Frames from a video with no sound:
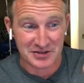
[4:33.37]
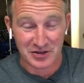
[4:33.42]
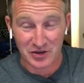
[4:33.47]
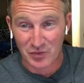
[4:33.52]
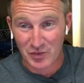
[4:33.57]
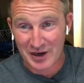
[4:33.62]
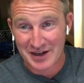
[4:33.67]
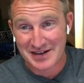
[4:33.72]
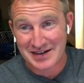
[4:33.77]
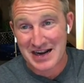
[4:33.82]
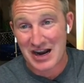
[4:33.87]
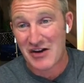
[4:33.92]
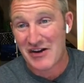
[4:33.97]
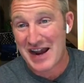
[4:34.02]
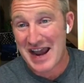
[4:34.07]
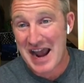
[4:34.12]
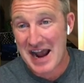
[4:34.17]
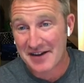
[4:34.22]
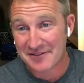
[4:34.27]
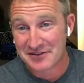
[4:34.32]
So right now
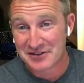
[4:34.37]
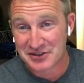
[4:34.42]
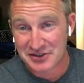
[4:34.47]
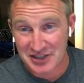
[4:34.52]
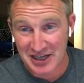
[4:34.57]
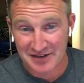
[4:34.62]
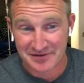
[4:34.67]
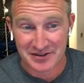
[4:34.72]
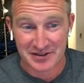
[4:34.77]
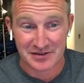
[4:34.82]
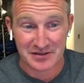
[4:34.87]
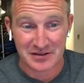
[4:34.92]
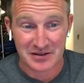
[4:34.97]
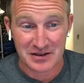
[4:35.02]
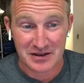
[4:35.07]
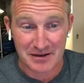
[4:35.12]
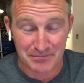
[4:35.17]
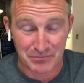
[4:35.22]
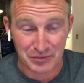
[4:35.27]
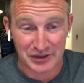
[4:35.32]
I have seven
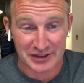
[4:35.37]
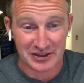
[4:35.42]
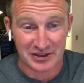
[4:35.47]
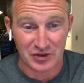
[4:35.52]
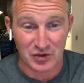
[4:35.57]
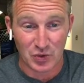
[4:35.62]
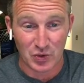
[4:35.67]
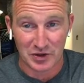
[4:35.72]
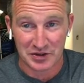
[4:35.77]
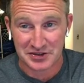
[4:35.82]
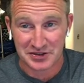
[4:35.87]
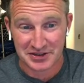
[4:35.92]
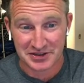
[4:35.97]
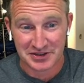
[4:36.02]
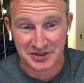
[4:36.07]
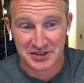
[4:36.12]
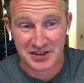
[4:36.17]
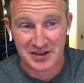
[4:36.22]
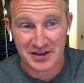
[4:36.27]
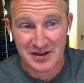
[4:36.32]
complete
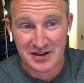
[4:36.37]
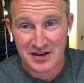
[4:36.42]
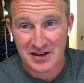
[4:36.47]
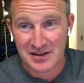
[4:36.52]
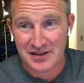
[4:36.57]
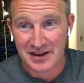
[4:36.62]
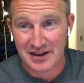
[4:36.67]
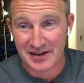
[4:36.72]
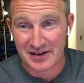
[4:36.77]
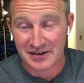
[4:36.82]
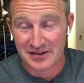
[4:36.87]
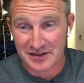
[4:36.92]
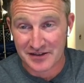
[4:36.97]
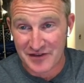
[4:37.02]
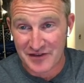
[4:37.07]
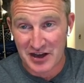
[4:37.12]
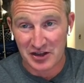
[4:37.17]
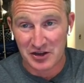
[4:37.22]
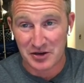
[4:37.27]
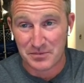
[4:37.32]
courses that is
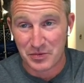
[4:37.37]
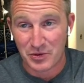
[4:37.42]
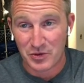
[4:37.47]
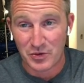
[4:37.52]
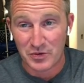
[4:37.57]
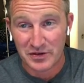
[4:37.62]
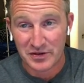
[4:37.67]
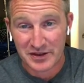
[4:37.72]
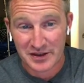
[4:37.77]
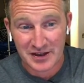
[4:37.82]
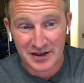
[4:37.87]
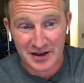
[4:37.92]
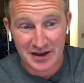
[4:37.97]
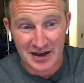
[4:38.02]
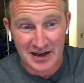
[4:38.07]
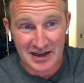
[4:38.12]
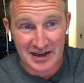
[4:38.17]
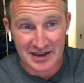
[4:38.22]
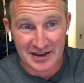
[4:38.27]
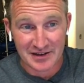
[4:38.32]
available
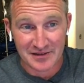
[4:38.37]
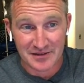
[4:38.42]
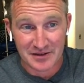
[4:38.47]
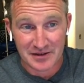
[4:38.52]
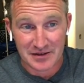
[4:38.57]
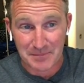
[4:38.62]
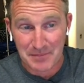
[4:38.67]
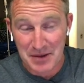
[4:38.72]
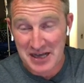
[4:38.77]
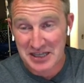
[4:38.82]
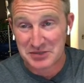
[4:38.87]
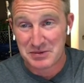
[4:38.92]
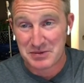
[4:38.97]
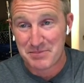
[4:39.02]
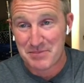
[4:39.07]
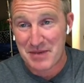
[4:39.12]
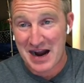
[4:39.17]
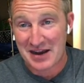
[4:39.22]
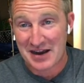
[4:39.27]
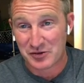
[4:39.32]
uh, the
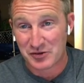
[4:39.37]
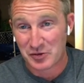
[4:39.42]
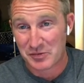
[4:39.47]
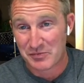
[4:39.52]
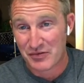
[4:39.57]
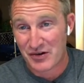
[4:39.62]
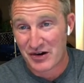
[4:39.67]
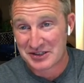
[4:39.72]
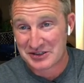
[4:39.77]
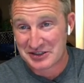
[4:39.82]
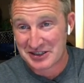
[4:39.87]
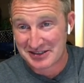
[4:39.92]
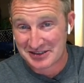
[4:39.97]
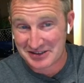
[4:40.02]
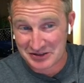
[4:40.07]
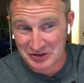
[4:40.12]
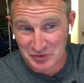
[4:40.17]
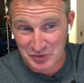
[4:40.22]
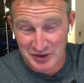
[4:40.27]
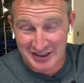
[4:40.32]
basement bathroom
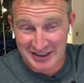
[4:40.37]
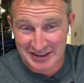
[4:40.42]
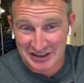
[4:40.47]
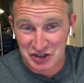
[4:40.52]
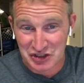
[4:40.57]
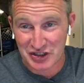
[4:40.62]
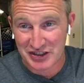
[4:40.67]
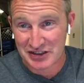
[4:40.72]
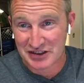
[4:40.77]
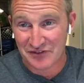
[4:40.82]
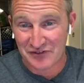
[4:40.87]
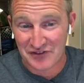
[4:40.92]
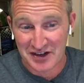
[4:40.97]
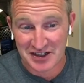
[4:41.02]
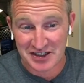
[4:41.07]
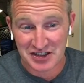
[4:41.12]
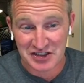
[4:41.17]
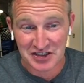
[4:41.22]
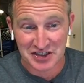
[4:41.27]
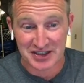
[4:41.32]
project is the one I just
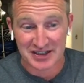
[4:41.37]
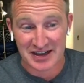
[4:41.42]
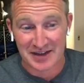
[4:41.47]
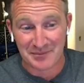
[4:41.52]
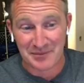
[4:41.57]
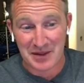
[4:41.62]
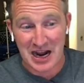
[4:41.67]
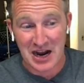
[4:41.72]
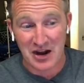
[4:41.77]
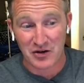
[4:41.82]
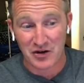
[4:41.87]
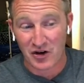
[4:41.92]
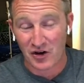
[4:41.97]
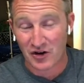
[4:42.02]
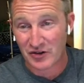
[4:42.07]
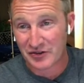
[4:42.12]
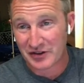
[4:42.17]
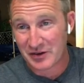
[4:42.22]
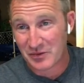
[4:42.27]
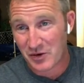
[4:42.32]
finished, and I'm now
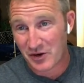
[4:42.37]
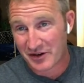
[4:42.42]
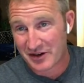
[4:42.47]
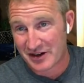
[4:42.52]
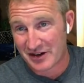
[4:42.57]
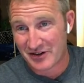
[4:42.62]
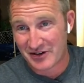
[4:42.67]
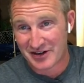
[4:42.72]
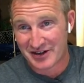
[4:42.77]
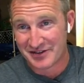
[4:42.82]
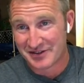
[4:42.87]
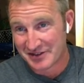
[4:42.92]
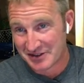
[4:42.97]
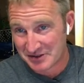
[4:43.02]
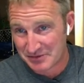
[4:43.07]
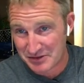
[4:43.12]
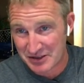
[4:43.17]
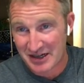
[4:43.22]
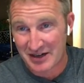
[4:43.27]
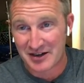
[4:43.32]
currently working on
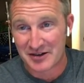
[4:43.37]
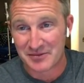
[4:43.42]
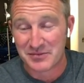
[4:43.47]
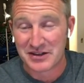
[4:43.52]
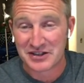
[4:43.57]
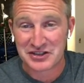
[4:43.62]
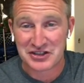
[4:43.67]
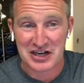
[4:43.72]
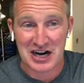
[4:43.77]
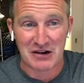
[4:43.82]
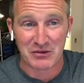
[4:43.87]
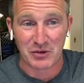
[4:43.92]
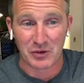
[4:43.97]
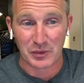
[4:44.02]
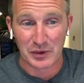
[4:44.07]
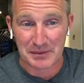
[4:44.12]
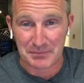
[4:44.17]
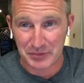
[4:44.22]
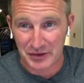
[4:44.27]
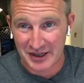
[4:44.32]
this tub
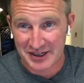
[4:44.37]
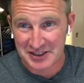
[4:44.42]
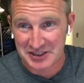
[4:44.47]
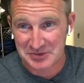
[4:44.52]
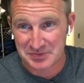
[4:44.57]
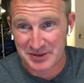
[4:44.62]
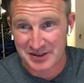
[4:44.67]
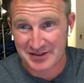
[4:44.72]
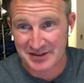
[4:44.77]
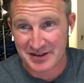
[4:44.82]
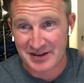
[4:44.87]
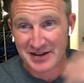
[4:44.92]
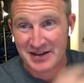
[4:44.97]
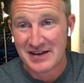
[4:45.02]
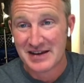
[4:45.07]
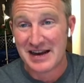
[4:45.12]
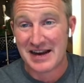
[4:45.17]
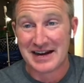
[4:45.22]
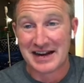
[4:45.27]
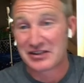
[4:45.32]
shower replacement.
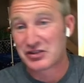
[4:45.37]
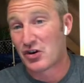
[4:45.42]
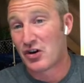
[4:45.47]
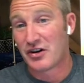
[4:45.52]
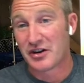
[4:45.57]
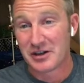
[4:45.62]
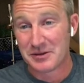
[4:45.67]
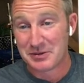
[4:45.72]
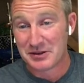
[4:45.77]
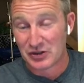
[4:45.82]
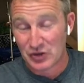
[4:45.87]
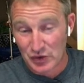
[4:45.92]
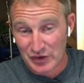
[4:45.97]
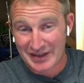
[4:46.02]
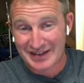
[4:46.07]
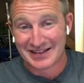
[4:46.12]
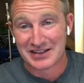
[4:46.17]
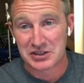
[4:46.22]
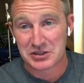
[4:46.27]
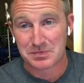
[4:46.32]
And that's all I'm going to be
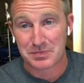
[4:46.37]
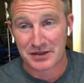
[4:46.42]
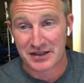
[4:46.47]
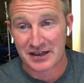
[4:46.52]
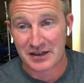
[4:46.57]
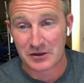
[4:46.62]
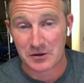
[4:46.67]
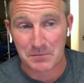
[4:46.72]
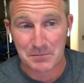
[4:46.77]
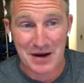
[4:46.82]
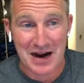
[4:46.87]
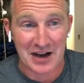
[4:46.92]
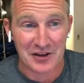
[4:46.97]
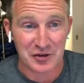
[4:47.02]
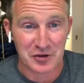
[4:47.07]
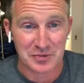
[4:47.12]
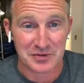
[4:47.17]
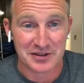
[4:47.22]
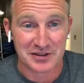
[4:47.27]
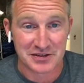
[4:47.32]
doing in this particular
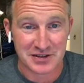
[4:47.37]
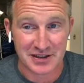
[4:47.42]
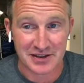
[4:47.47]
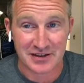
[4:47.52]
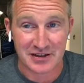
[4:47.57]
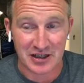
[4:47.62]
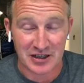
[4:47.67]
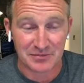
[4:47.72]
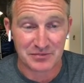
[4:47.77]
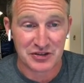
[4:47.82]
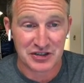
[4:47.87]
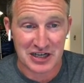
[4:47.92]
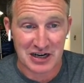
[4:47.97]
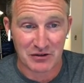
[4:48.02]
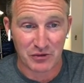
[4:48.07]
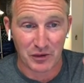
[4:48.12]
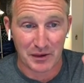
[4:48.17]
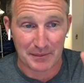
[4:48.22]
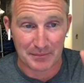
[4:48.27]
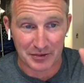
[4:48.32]
bathroom is a tub
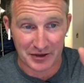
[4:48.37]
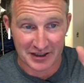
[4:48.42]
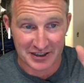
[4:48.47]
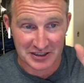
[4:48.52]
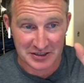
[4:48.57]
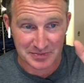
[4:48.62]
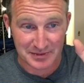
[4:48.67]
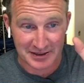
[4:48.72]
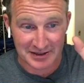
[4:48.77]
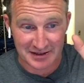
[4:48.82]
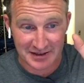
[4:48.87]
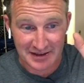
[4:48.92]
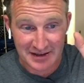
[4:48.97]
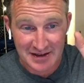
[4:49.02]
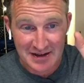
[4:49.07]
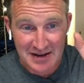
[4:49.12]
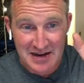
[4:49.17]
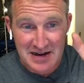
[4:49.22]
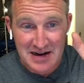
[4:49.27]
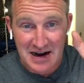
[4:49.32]
shower replacement.
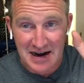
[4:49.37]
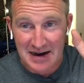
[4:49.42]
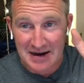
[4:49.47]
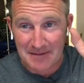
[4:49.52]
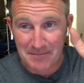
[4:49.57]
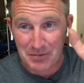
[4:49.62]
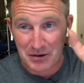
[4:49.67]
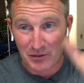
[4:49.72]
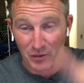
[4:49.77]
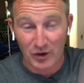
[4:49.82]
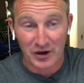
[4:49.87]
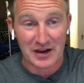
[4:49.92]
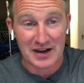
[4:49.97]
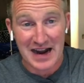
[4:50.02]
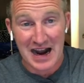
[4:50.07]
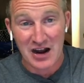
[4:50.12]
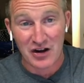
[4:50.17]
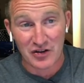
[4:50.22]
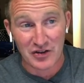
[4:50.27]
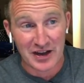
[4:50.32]
Uh, but we're
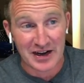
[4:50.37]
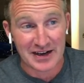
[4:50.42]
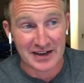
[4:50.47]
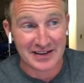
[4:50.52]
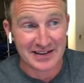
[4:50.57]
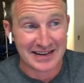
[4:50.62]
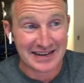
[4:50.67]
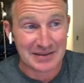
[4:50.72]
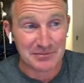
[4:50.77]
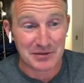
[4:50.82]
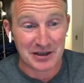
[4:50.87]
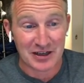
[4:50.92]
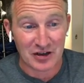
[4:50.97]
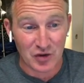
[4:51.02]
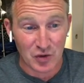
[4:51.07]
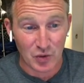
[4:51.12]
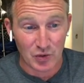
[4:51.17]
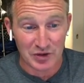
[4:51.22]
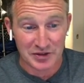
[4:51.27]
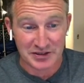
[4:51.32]
going to outline it in my
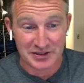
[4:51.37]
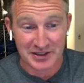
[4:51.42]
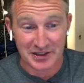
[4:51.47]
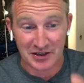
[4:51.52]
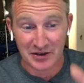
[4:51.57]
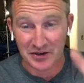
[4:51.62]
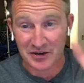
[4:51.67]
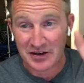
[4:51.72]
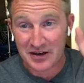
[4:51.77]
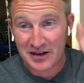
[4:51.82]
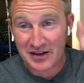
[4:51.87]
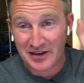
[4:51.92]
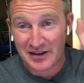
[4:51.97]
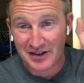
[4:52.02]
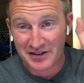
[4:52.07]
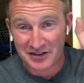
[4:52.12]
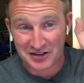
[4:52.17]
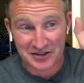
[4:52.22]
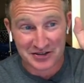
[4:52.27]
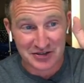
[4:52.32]
course here
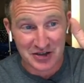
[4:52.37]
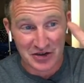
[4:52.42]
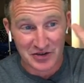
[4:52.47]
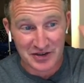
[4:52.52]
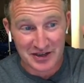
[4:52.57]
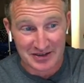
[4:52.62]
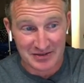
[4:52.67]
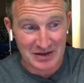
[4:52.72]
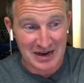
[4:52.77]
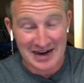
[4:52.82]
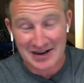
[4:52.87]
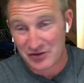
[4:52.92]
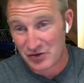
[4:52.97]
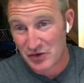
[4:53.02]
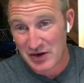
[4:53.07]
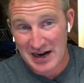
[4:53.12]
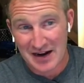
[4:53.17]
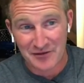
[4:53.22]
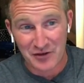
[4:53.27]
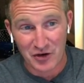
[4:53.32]
and just know that I
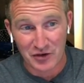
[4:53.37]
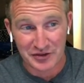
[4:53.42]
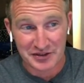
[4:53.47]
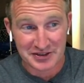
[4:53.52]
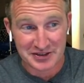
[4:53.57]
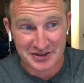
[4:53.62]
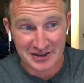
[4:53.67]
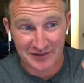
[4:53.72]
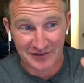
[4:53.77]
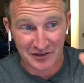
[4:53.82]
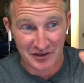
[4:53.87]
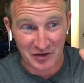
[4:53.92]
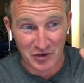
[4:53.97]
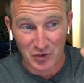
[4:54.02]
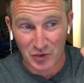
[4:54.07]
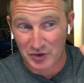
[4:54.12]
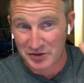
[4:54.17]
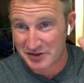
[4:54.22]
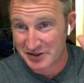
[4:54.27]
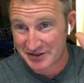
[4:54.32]
do have all these different
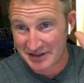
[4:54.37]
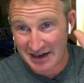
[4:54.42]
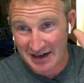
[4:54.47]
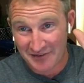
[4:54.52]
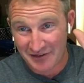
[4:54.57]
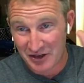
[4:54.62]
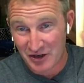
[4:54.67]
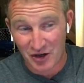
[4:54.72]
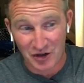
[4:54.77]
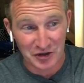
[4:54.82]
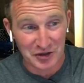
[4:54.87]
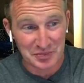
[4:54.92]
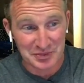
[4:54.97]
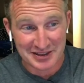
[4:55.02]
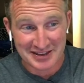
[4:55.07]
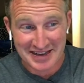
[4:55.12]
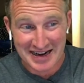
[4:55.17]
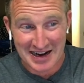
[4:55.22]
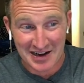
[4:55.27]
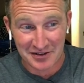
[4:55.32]
courses. I have the
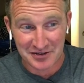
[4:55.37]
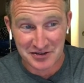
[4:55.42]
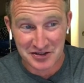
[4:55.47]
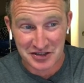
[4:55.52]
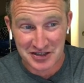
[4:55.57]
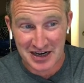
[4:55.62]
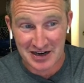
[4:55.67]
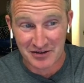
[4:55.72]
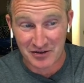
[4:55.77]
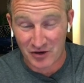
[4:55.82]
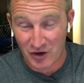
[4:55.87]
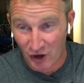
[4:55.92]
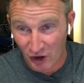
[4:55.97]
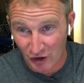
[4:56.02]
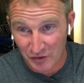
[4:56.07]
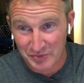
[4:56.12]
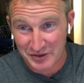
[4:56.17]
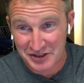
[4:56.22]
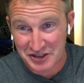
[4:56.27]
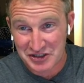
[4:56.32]
ultimate tiled shower,
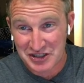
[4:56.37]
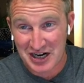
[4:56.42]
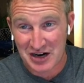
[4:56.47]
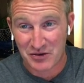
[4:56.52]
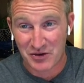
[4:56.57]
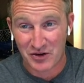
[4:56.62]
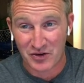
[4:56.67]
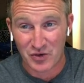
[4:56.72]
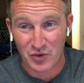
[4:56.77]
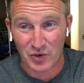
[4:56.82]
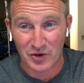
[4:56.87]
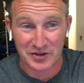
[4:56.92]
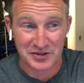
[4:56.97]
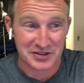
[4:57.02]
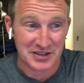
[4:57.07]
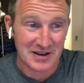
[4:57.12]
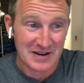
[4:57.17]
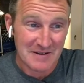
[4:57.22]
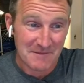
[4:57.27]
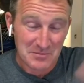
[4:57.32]
curbless shower
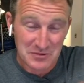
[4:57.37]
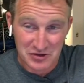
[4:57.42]
course.